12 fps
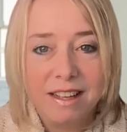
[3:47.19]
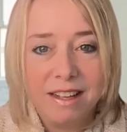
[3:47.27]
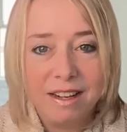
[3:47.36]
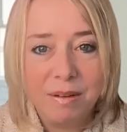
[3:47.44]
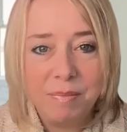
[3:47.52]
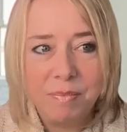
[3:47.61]

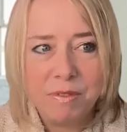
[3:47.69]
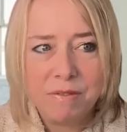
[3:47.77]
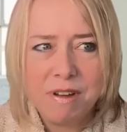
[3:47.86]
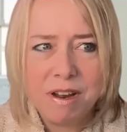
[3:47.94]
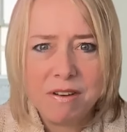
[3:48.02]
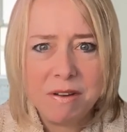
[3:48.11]
Um,
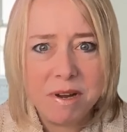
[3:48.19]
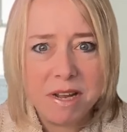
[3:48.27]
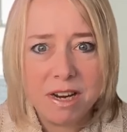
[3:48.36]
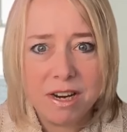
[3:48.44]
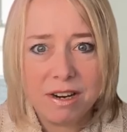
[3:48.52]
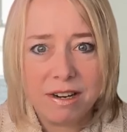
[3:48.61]
very
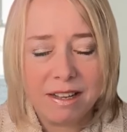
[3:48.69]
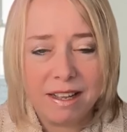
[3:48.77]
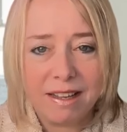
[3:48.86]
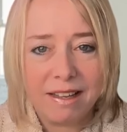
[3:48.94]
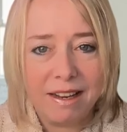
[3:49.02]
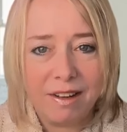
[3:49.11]
weird.
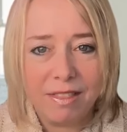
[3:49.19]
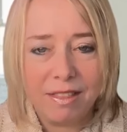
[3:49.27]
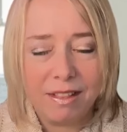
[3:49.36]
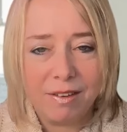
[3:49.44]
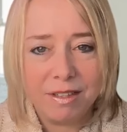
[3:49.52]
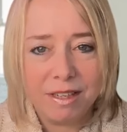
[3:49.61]
I, you know, I
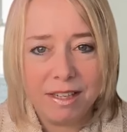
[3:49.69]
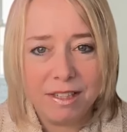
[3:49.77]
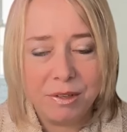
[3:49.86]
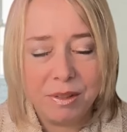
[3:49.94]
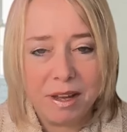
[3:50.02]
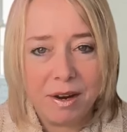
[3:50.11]
think there's an
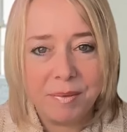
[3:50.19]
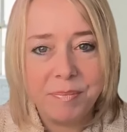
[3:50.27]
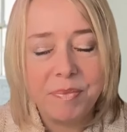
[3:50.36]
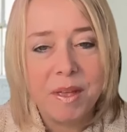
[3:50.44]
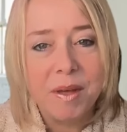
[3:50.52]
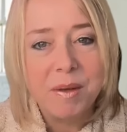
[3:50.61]
issue there.
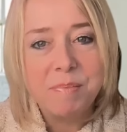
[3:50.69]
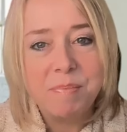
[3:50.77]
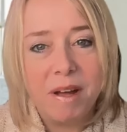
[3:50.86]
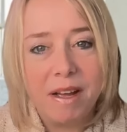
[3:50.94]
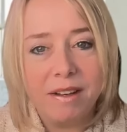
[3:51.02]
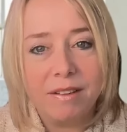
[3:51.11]

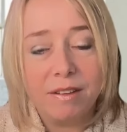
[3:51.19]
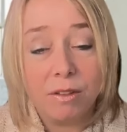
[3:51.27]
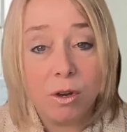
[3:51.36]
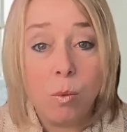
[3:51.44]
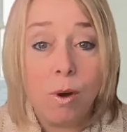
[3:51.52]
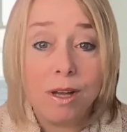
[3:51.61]
But
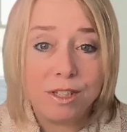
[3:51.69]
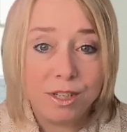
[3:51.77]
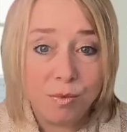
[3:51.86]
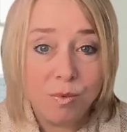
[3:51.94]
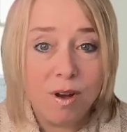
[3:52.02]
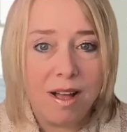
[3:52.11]
so the
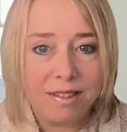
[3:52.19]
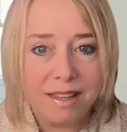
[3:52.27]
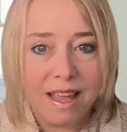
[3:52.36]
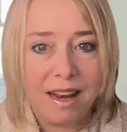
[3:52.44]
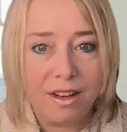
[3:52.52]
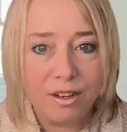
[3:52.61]
question
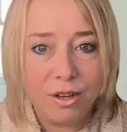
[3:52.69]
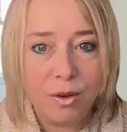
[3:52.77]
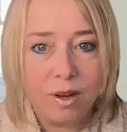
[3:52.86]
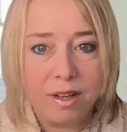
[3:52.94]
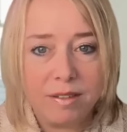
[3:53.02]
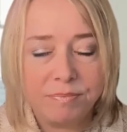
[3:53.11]
was getting
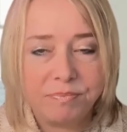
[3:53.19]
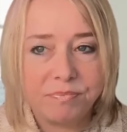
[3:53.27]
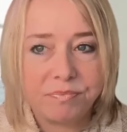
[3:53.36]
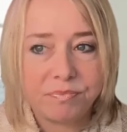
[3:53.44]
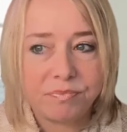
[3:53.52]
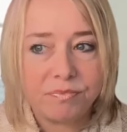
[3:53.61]
to it,
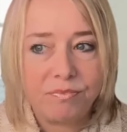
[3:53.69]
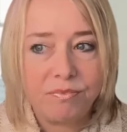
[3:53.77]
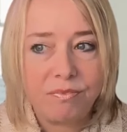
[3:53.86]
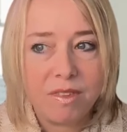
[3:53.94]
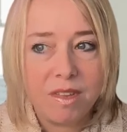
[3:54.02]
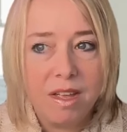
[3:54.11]

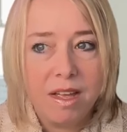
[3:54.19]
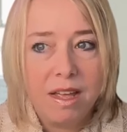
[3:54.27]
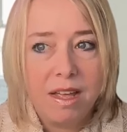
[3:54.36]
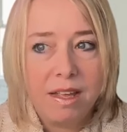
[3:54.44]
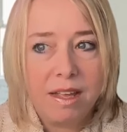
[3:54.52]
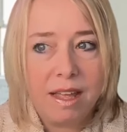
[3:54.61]

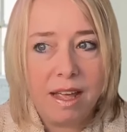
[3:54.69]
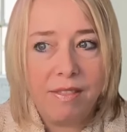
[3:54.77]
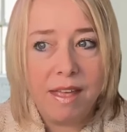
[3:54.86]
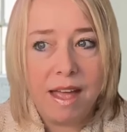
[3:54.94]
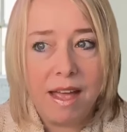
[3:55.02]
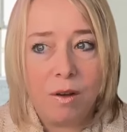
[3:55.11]

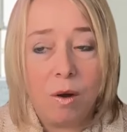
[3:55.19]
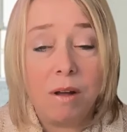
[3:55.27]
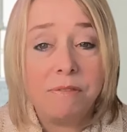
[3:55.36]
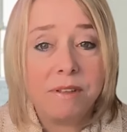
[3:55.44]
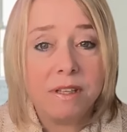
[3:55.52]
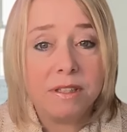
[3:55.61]
can that
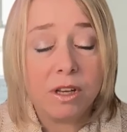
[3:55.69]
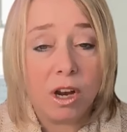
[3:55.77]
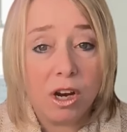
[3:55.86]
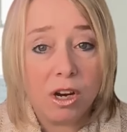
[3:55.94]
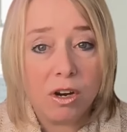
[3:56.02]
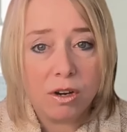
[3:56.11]
office
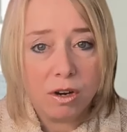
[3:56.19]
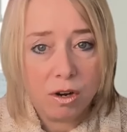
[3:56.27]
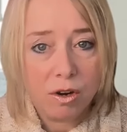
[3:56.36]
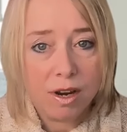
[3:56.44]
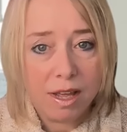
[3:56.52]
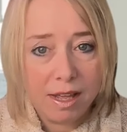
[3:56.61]
hurt
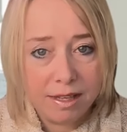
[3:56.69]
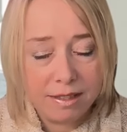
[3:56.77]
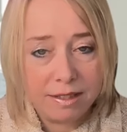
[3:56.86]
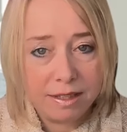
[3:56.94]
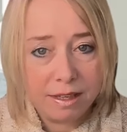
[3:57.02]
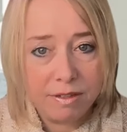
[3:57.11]
her
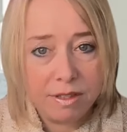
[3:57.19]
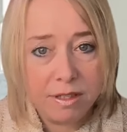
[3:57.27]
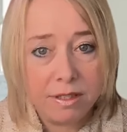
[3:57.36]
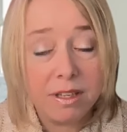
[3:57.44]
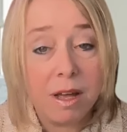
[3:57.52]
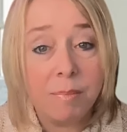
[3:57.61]
case if
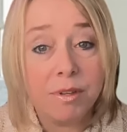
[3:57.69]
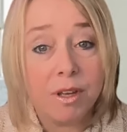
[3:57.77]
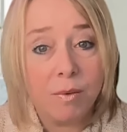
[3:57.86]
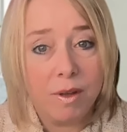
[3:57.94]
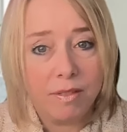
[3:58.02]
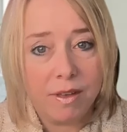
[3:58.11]
she stops
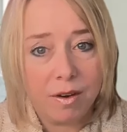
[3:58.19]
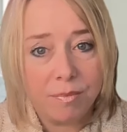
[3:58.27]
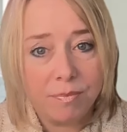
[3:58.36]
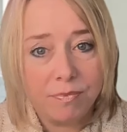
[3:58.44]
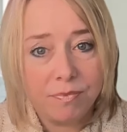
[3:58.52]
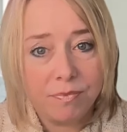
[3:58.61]
going there?